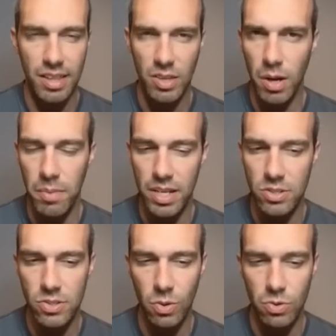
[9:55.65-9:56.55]
That's why I made it
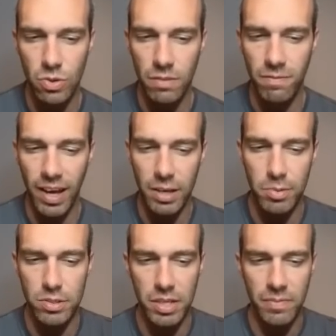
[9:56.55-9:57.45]
so sort of valuable to me.